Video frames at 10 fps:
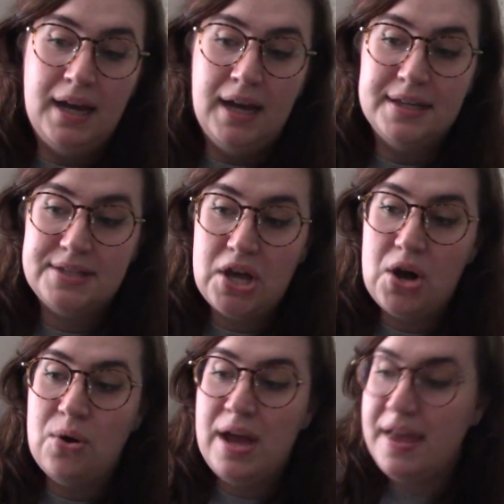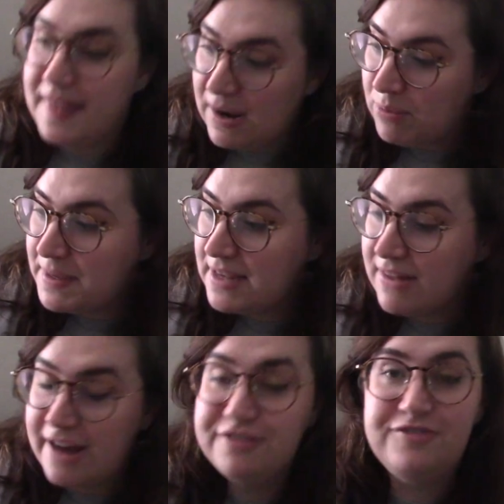So that'll be a
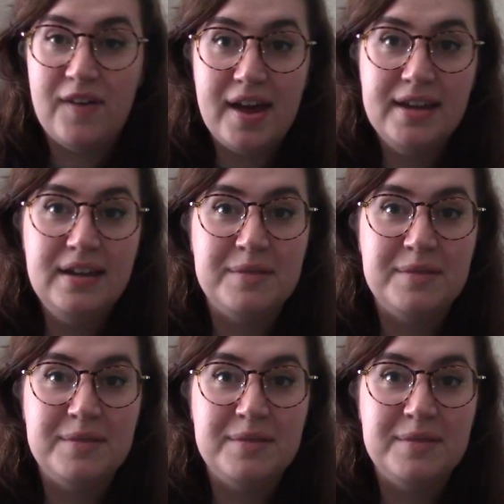lot of fun.